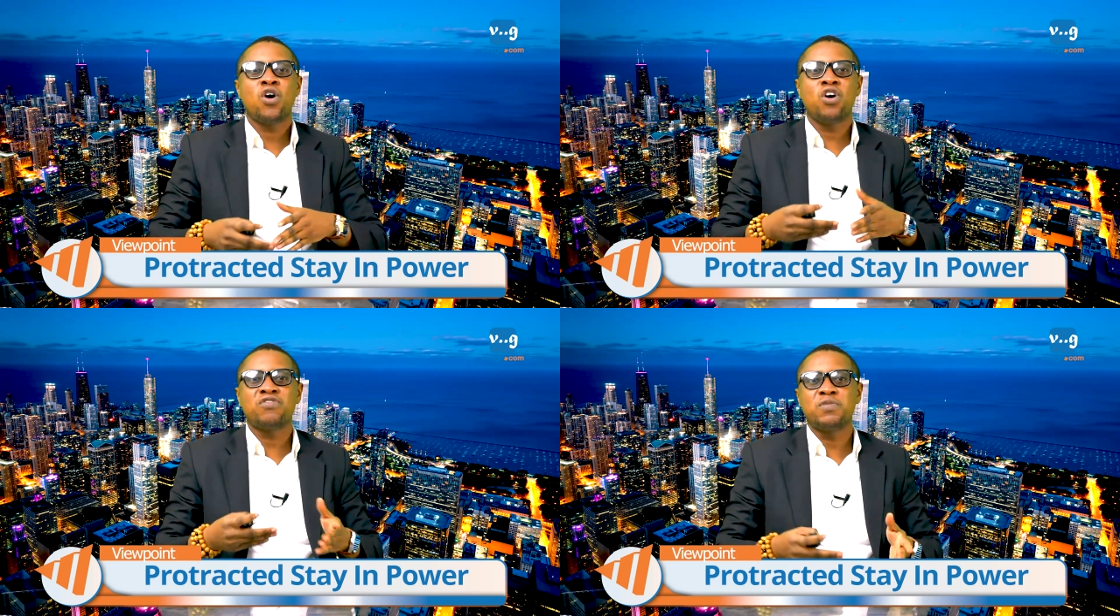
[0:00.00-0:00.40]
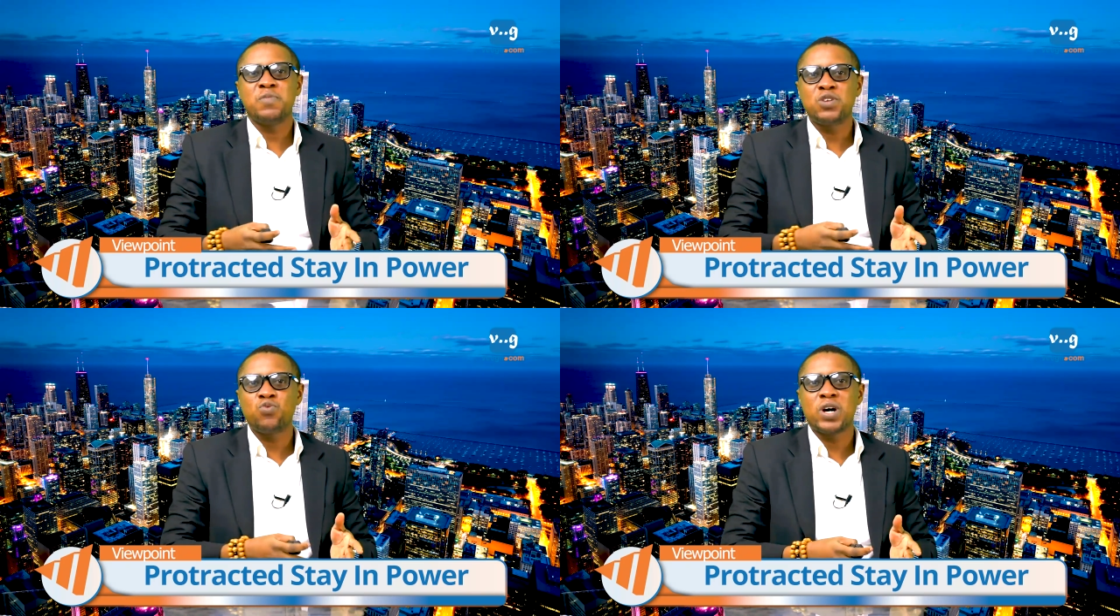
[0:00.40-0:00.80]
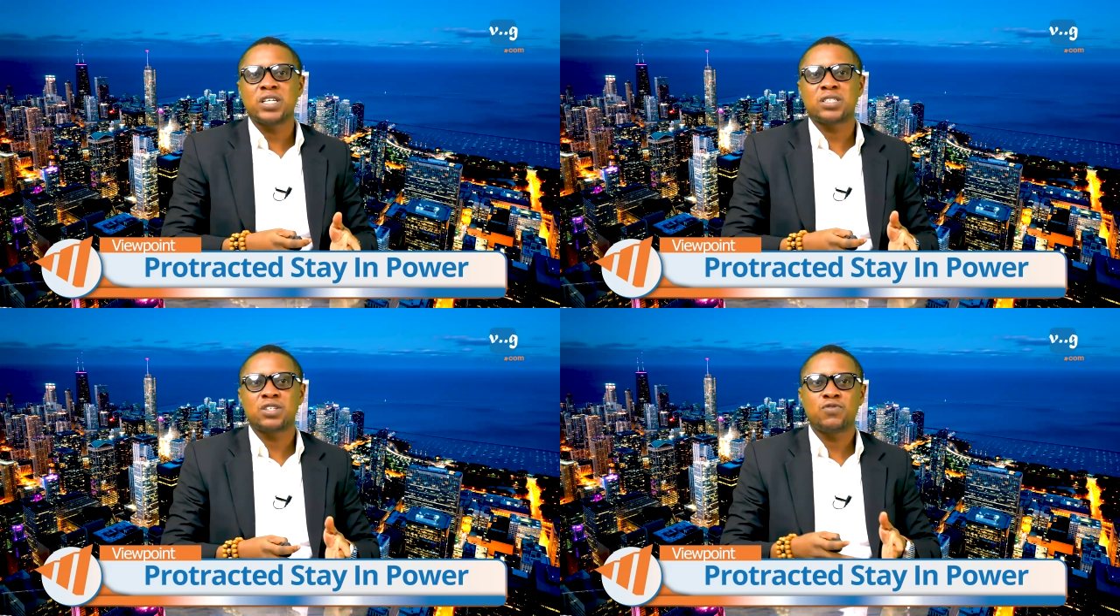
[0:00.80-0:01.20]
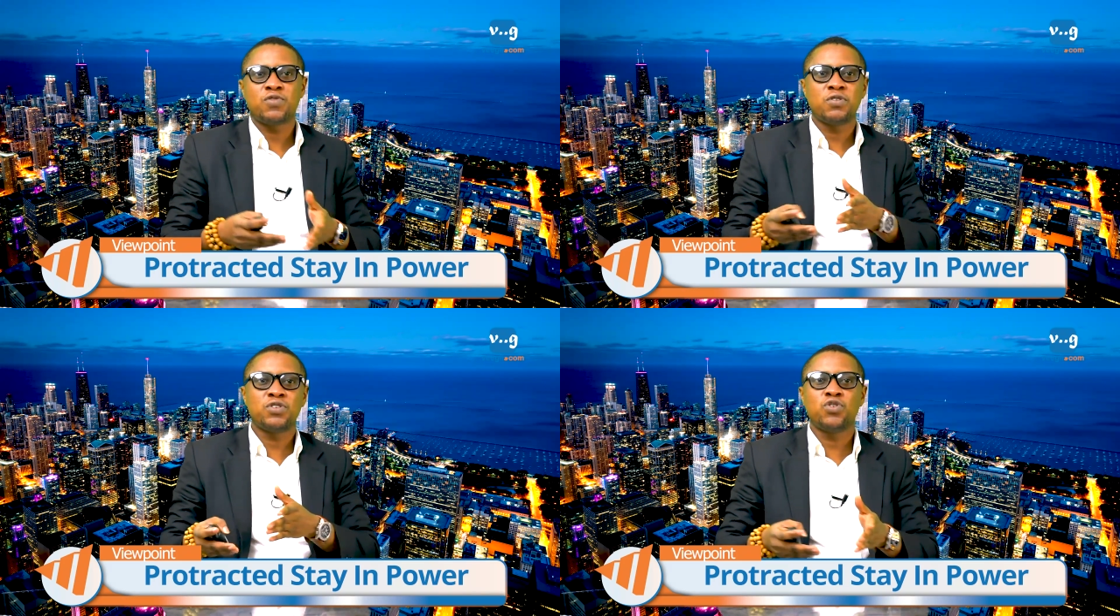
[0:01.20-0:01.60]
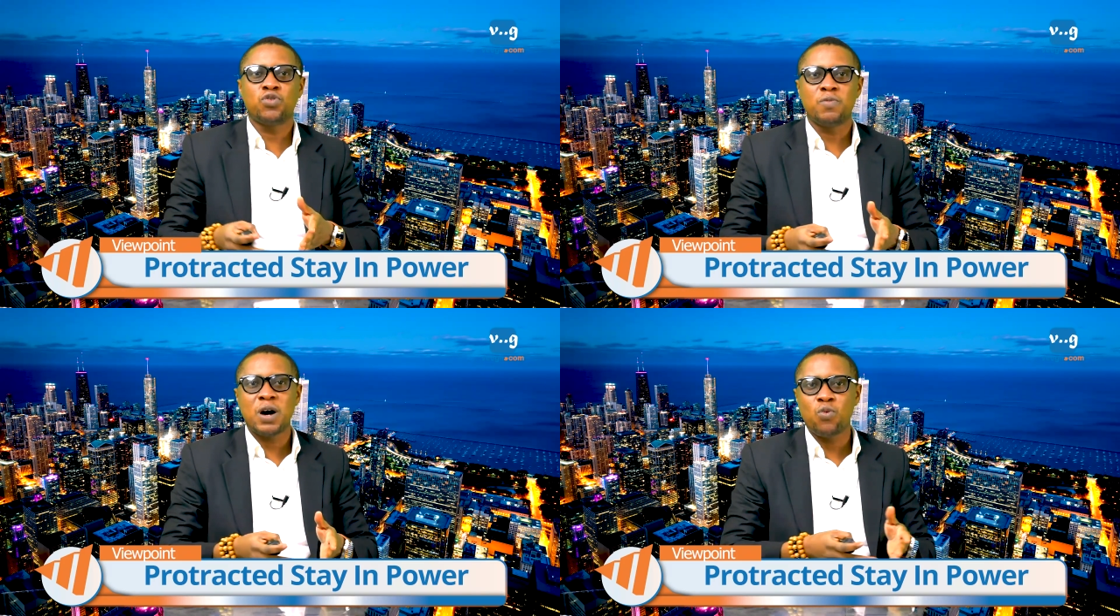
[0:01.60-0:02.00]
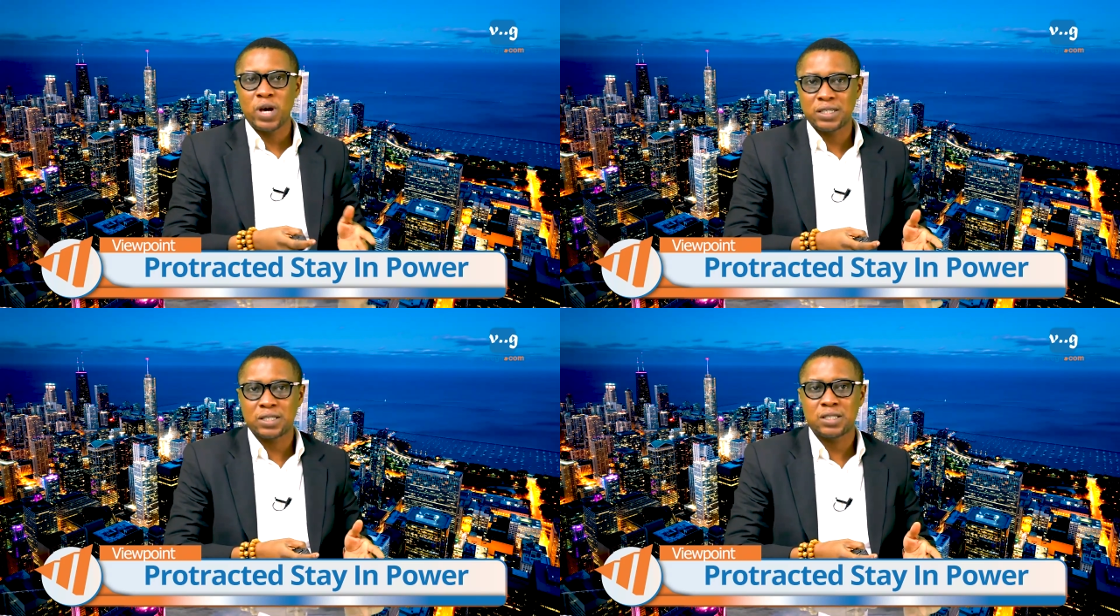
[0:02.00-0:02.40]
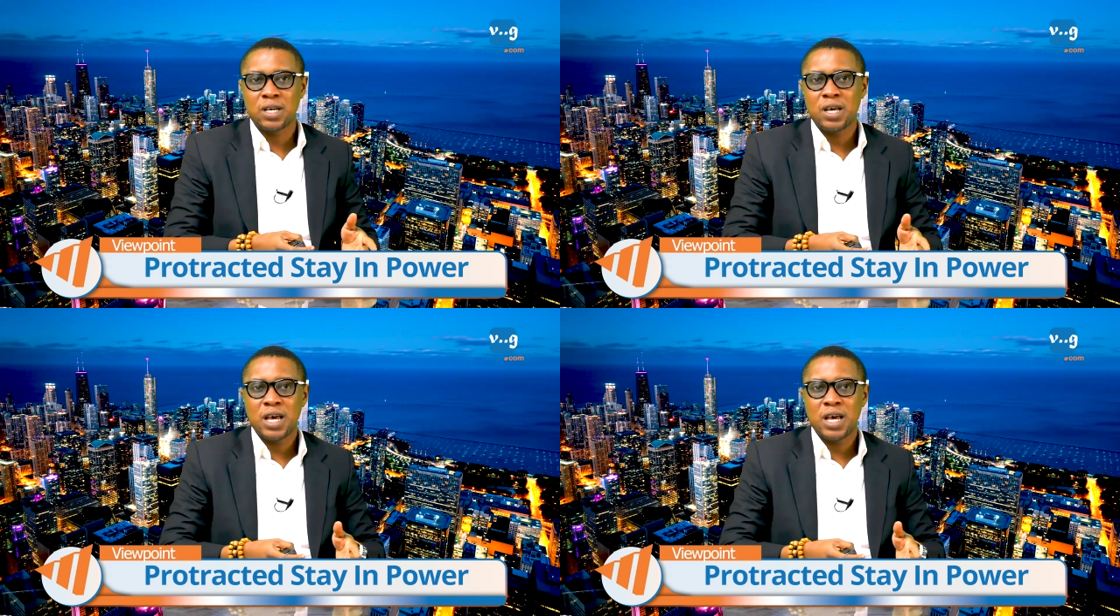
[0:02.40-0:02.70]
of the Midwest from the Yoruba West